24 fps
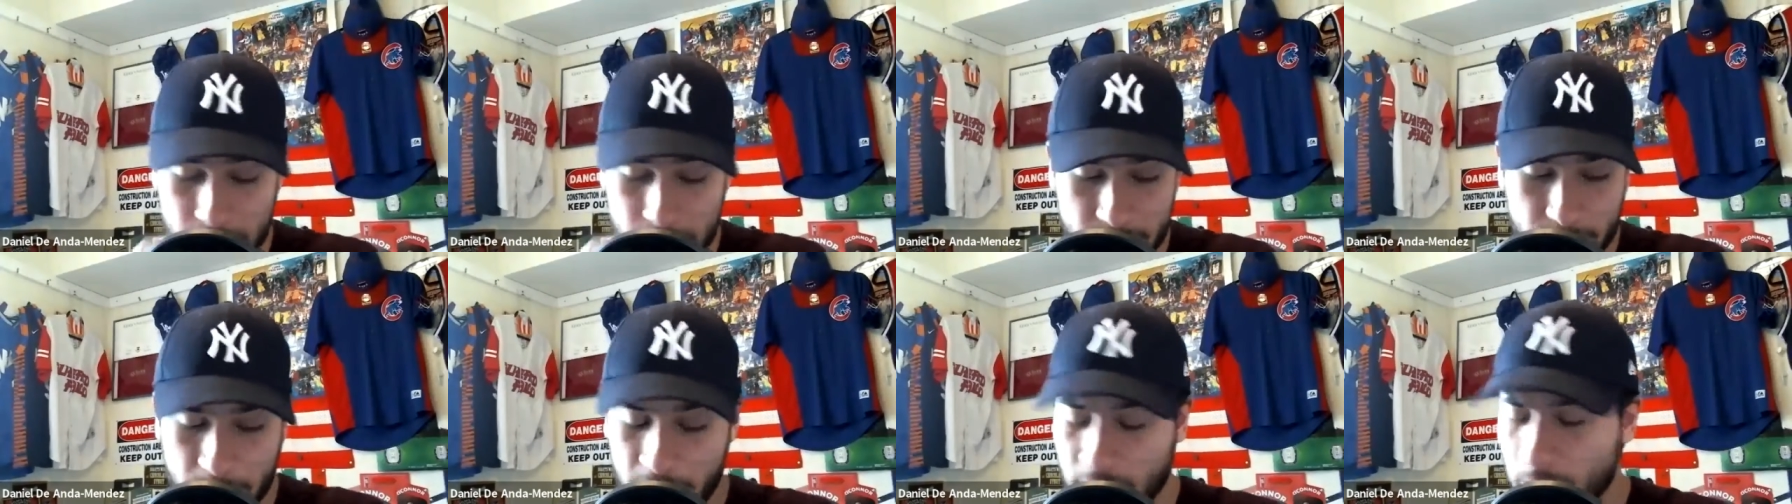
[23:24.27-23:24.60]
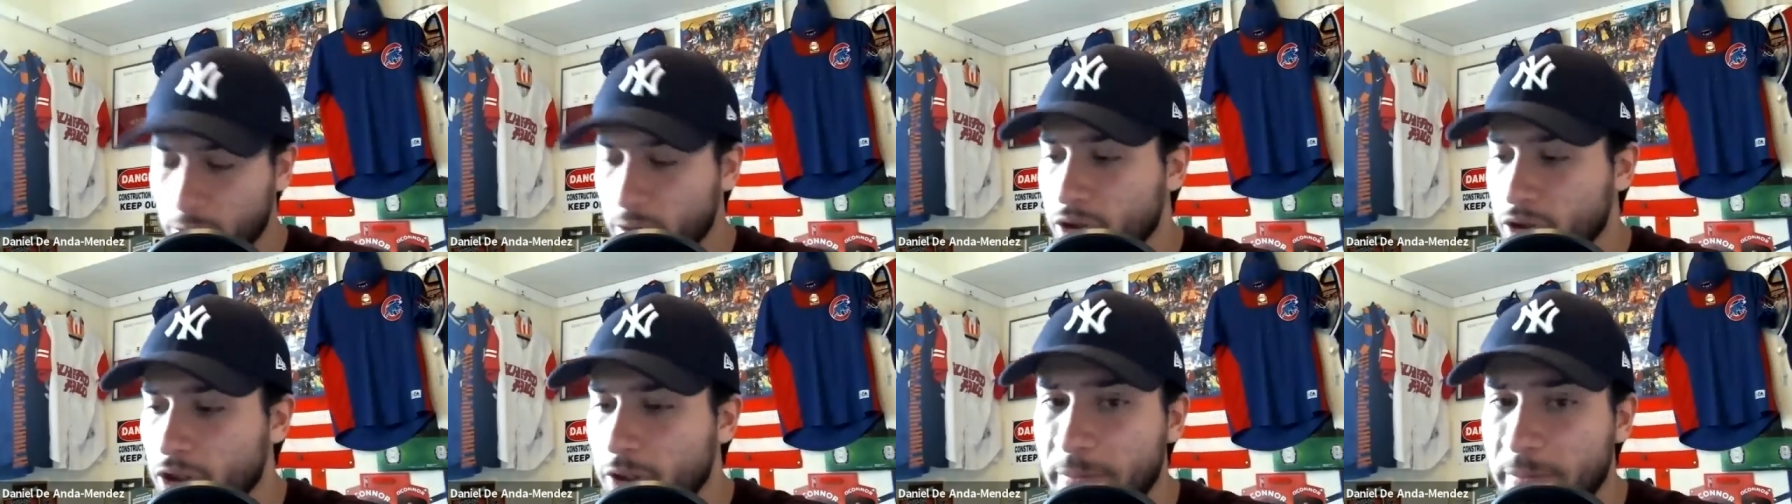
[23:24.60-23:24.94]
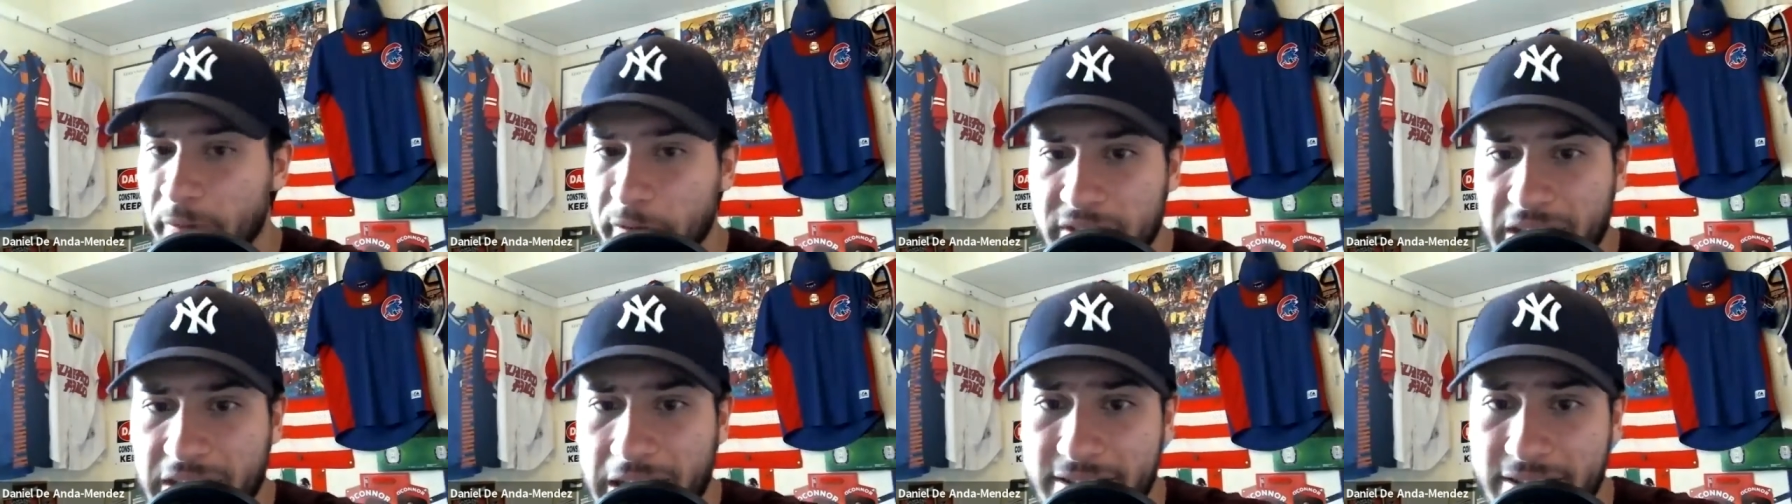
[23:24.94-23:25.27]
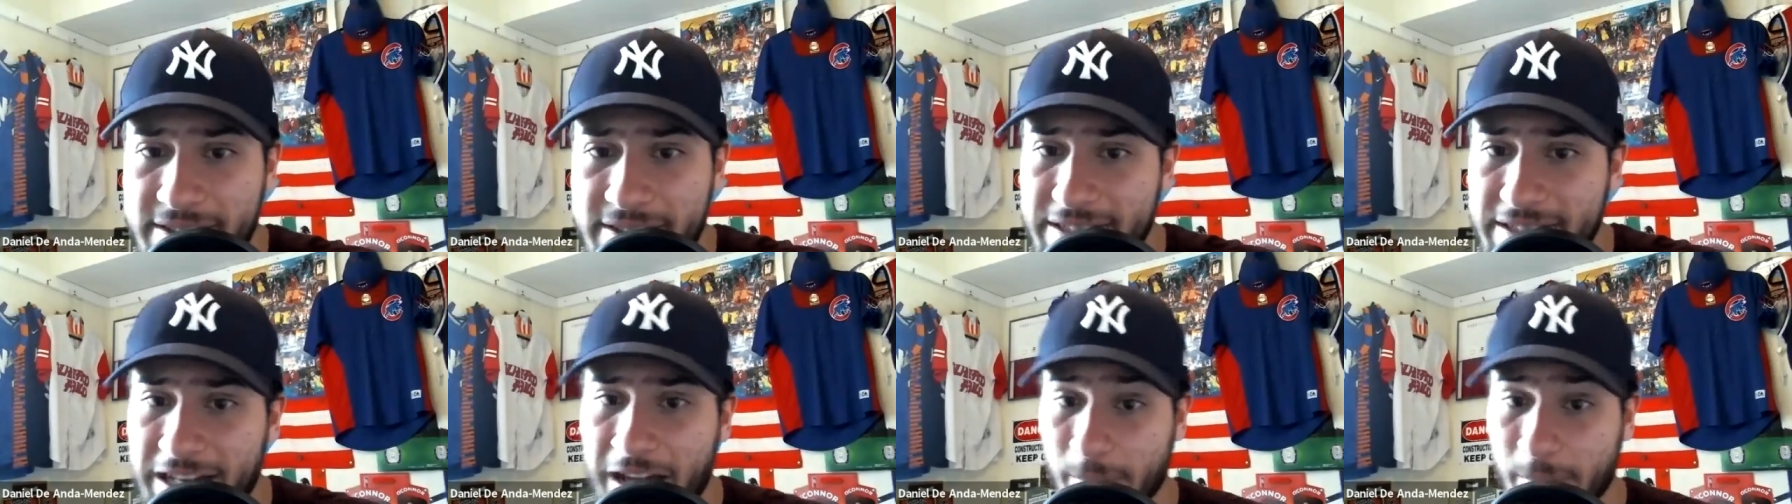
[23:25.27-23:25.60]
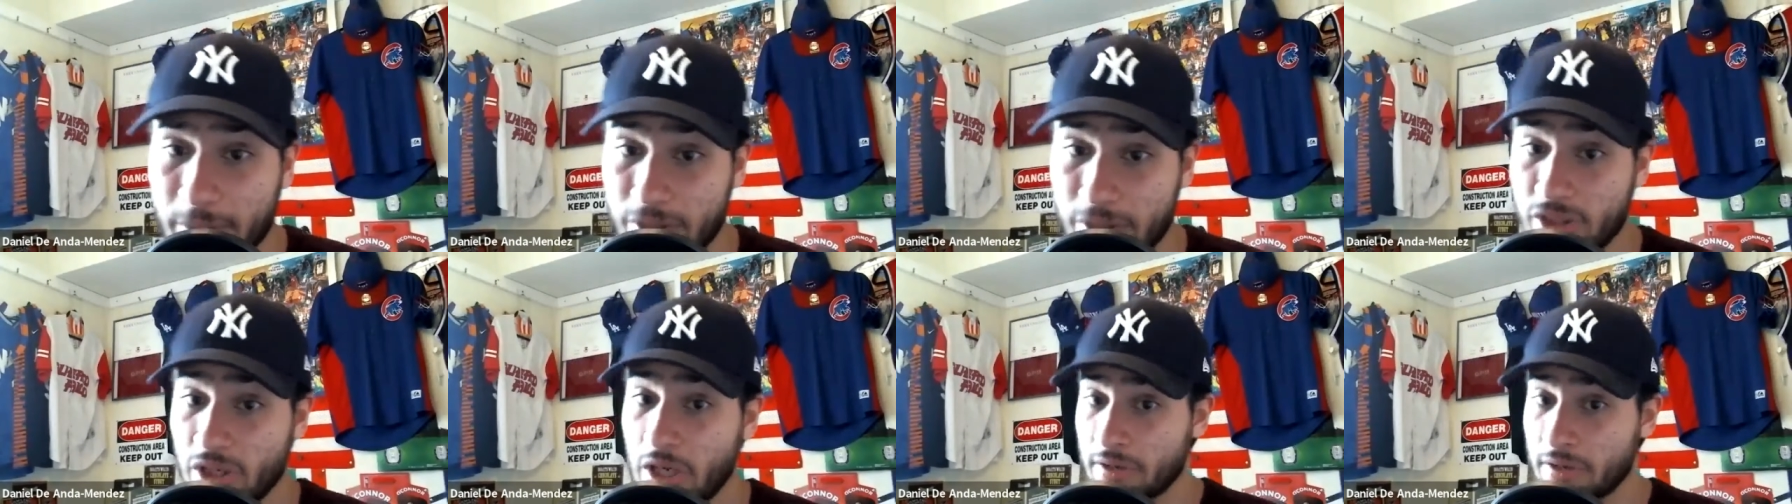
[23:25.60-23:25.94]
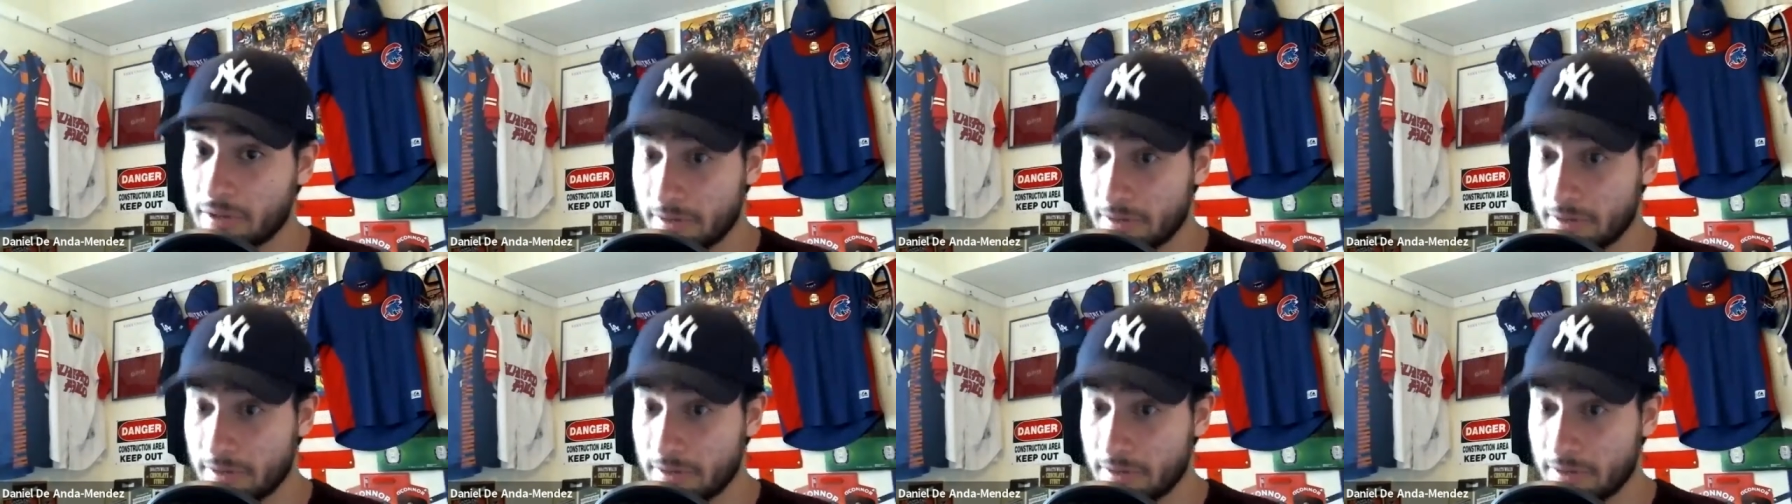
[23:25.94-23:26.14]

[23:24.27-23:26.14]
speedy recovery. It's Tommy John